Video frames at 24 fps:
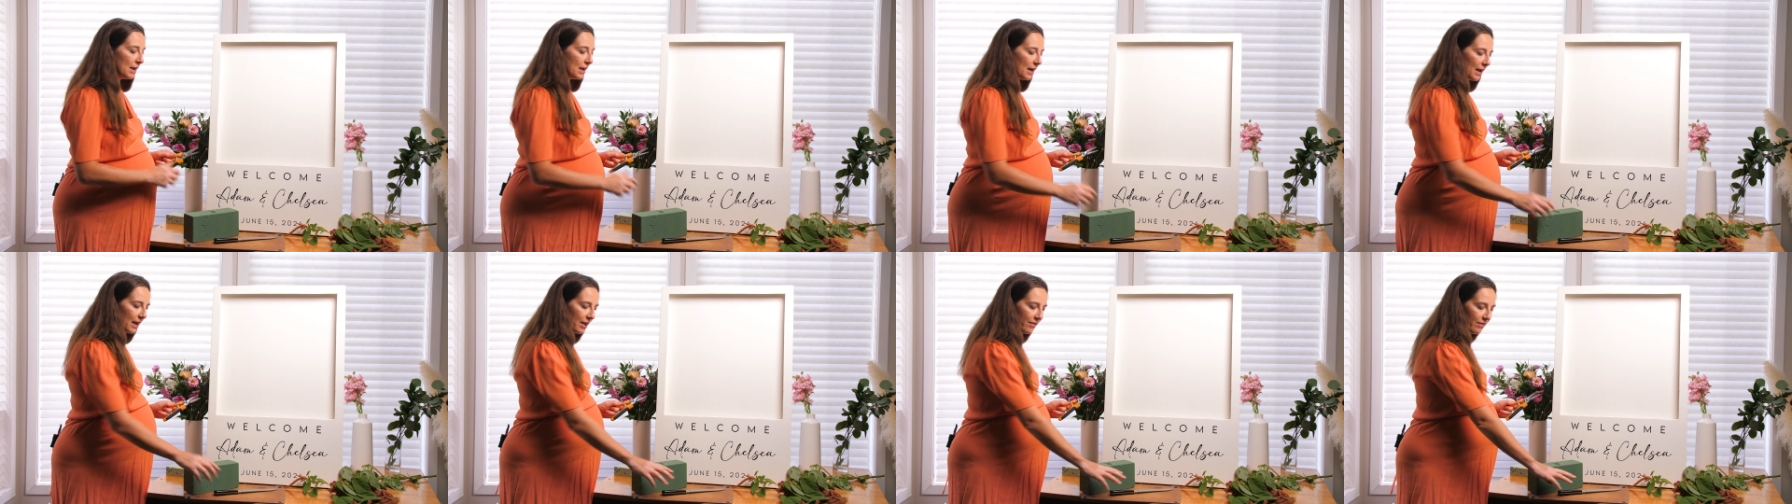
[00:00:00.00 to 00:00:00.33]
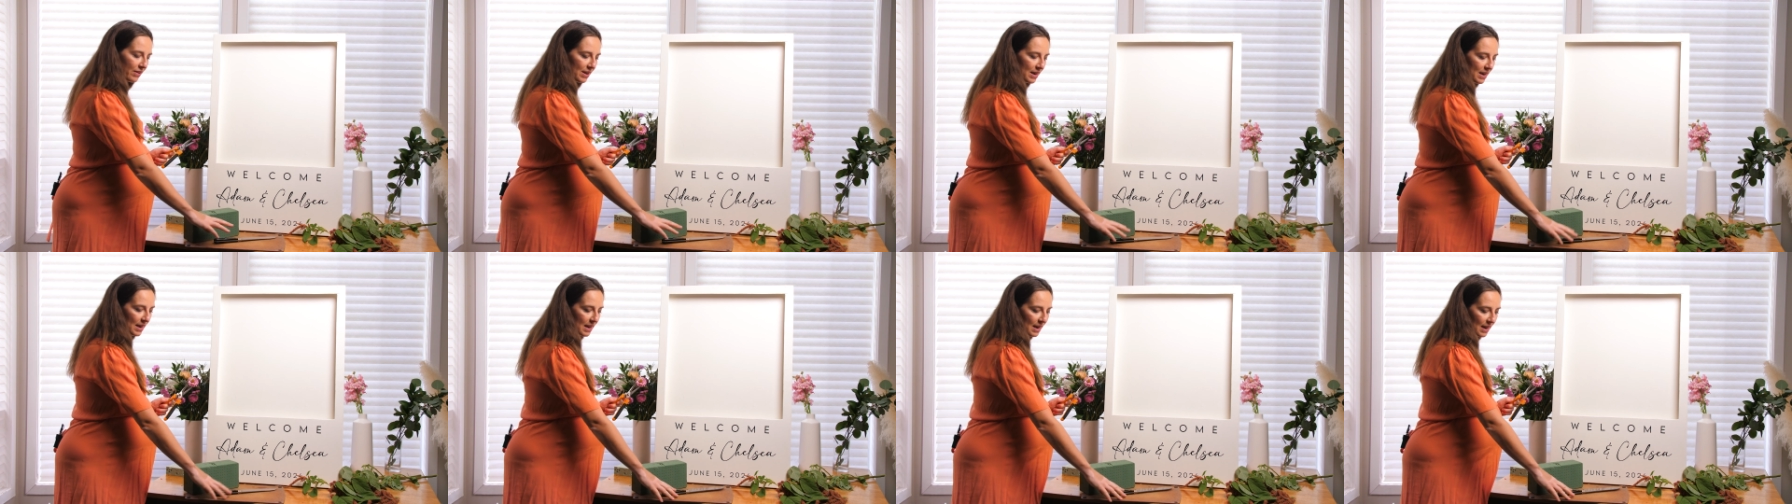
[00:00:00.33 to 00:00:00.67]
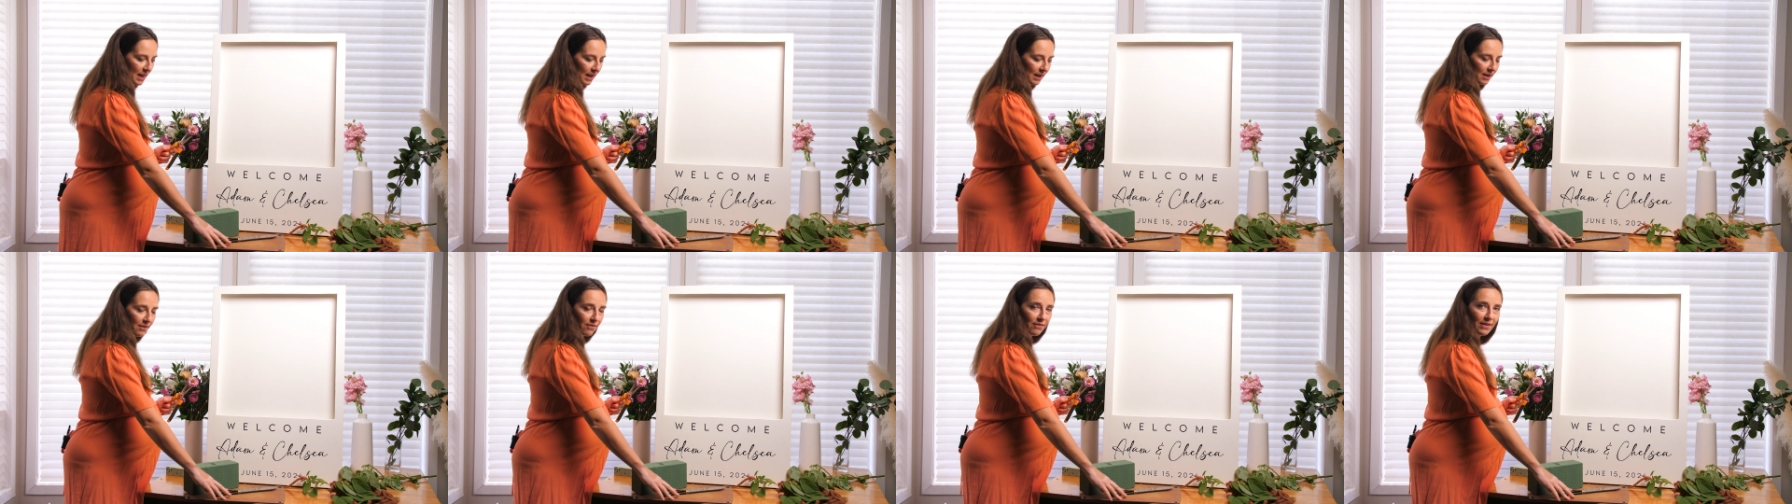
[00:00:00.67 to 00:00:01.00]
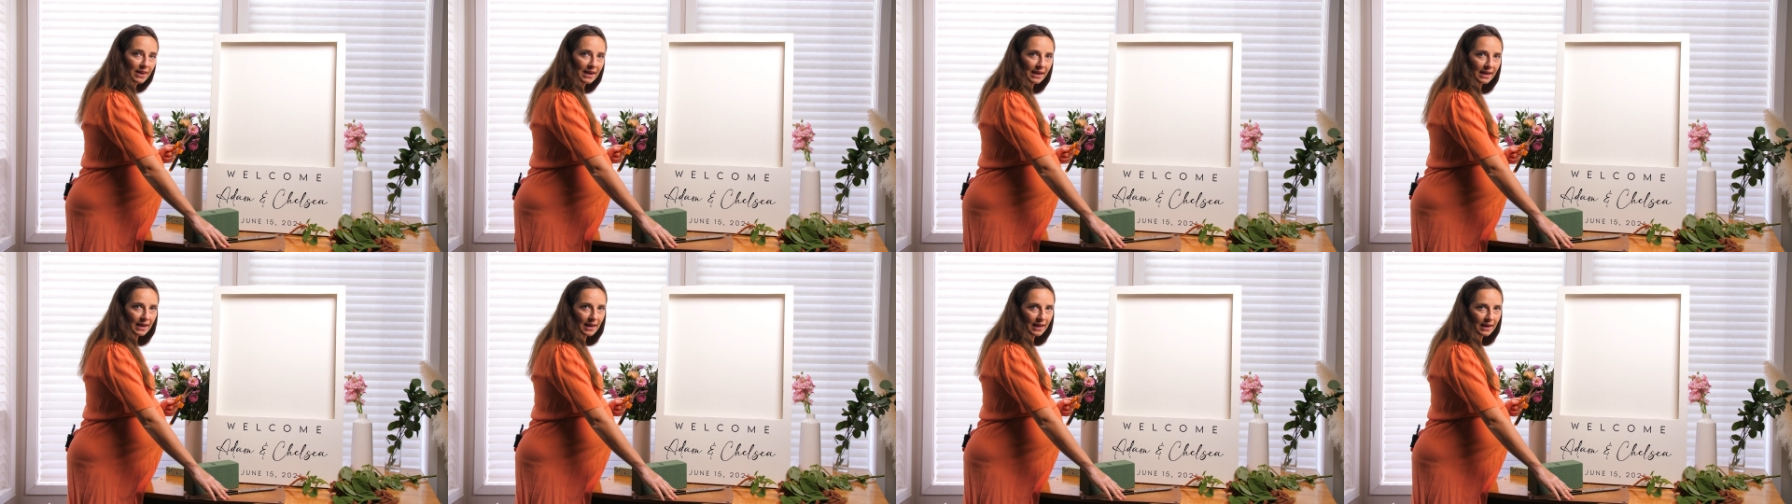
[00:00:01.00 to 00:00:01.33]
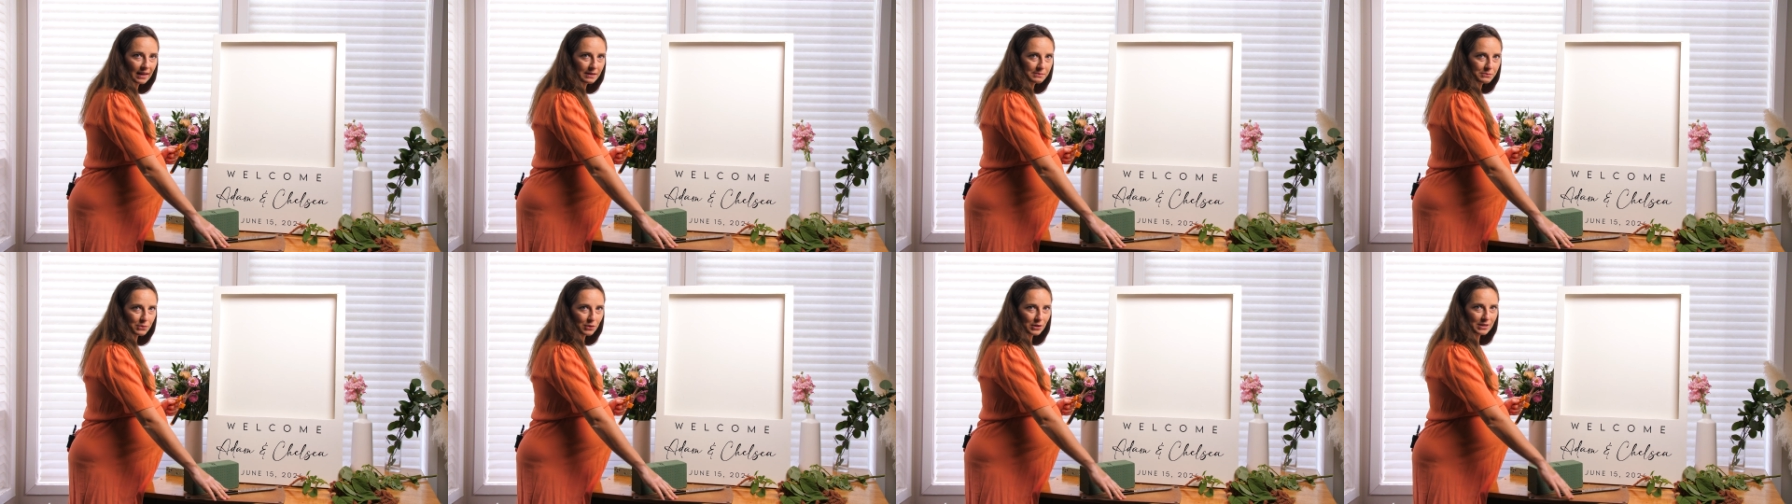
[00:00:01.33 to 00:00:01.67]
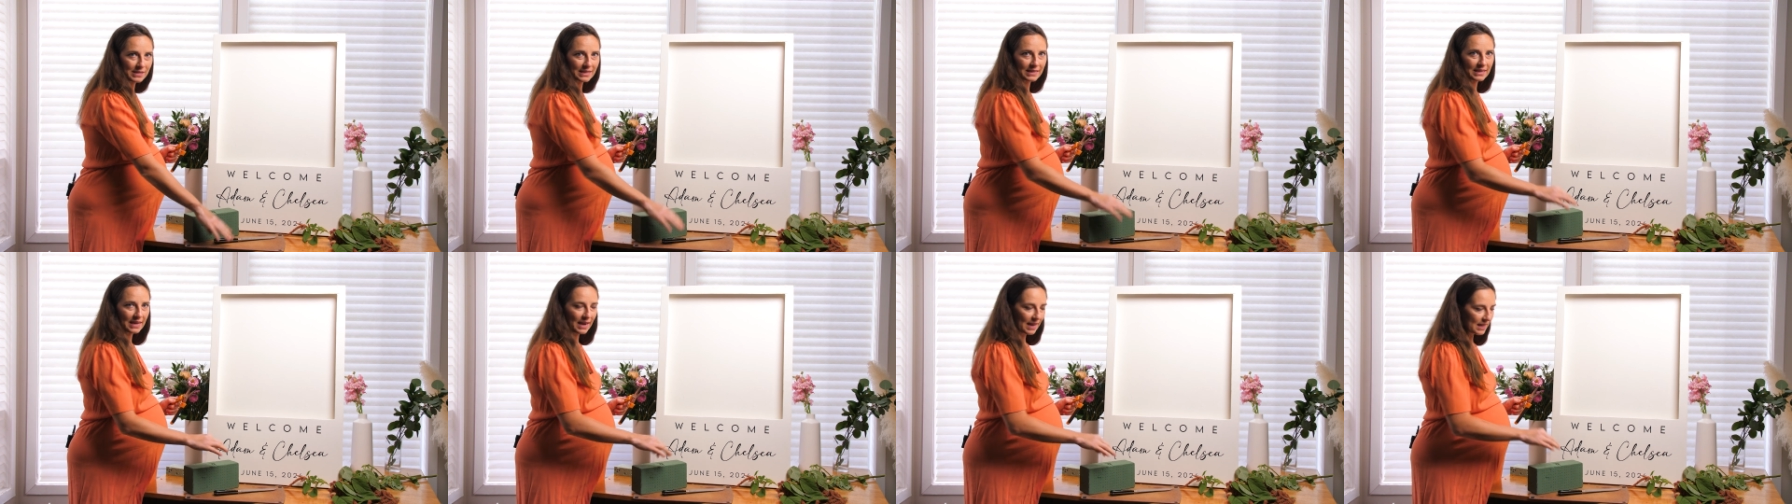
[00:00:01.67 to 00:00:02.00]
I have a knife and a cutting board
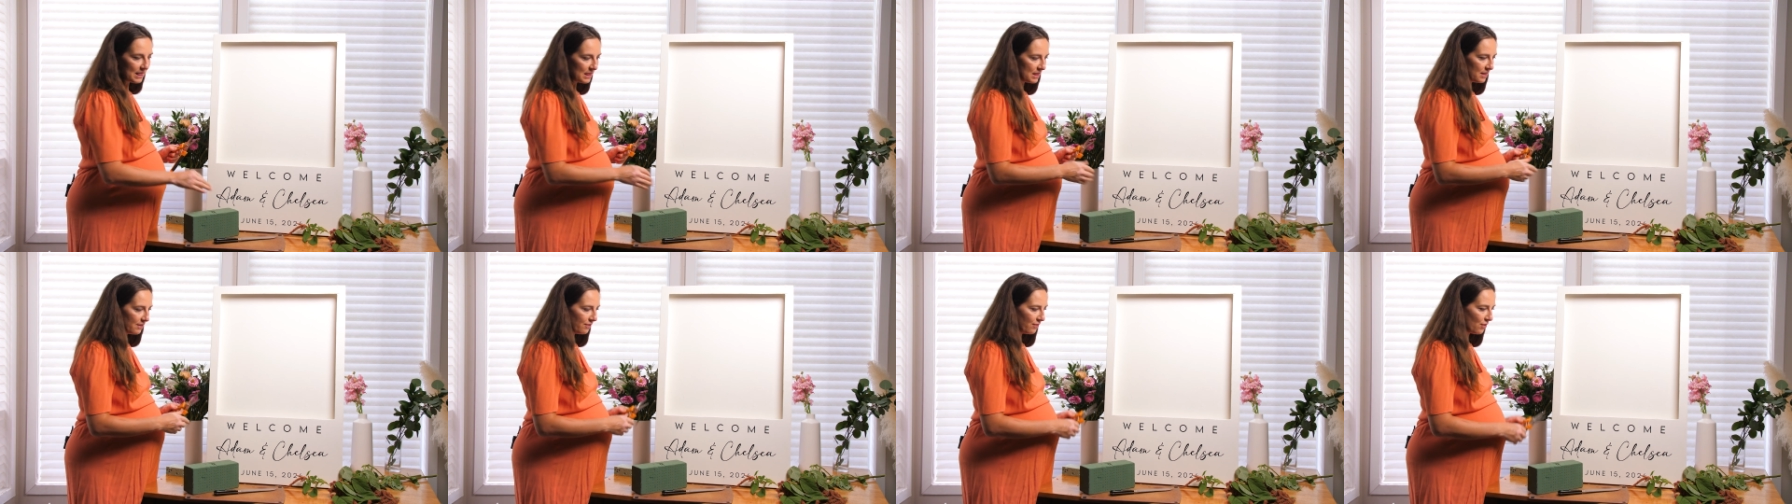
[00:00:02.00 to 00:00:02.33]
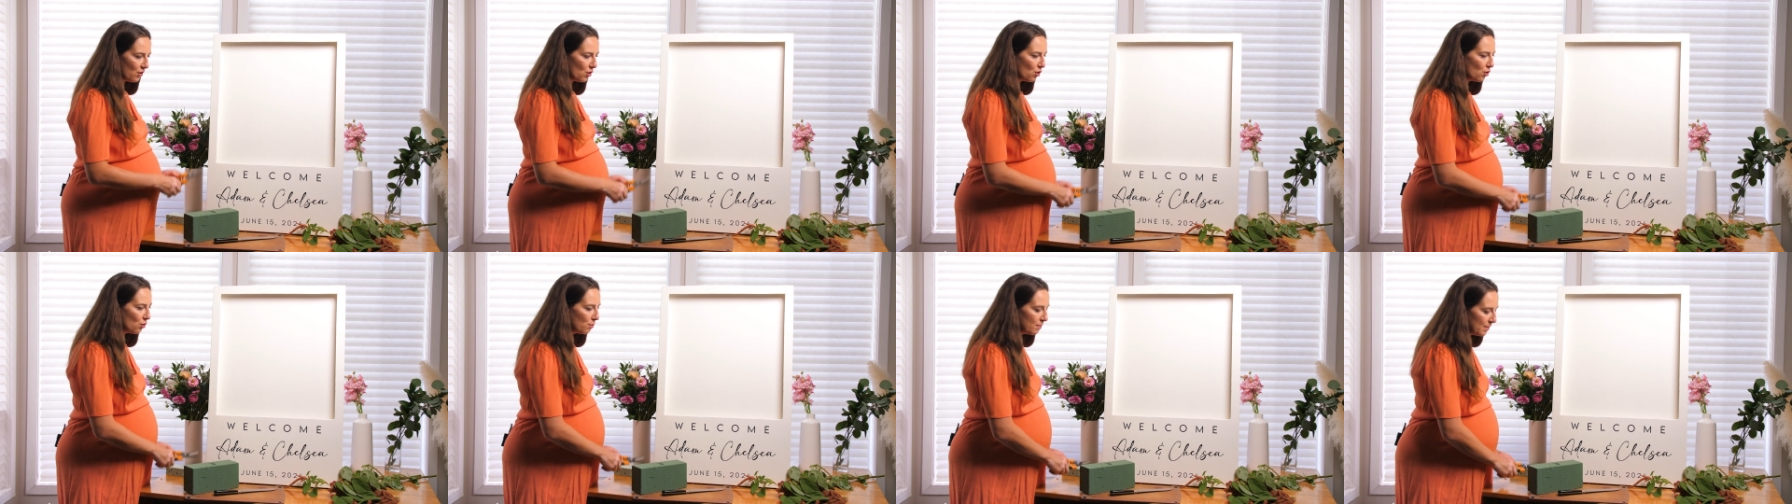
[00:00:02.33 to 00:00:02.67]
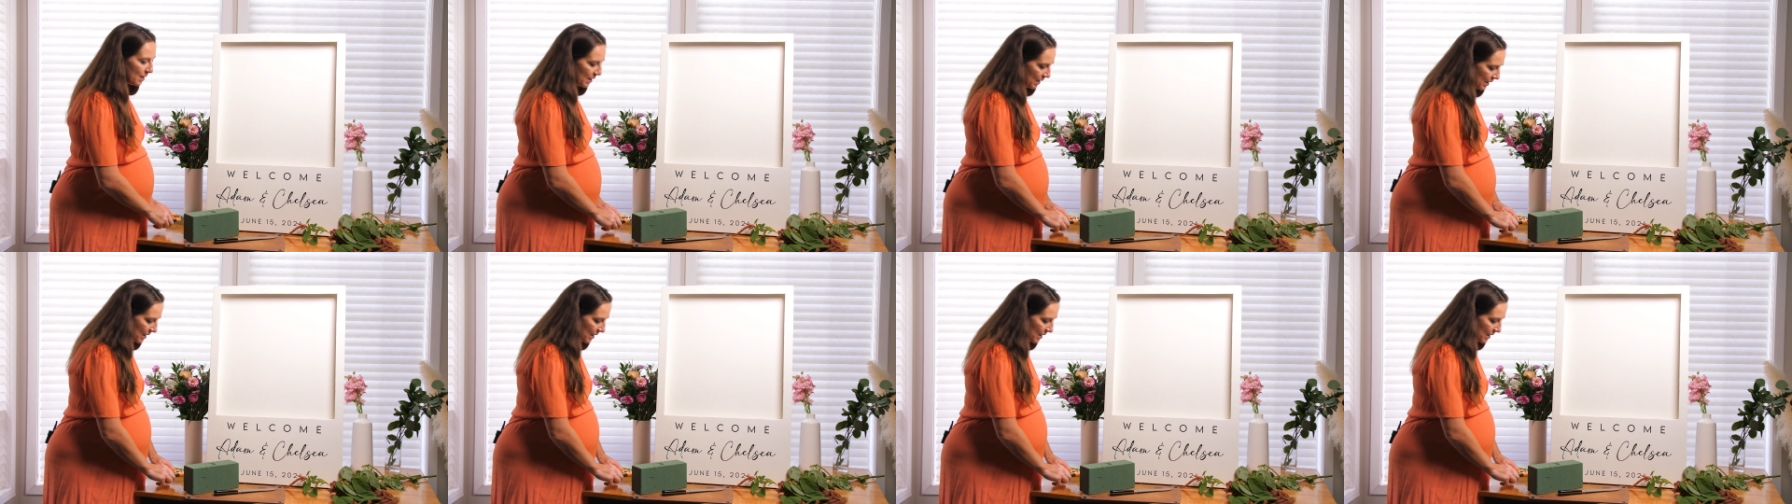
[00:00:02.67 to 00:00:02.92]
to cut the foam,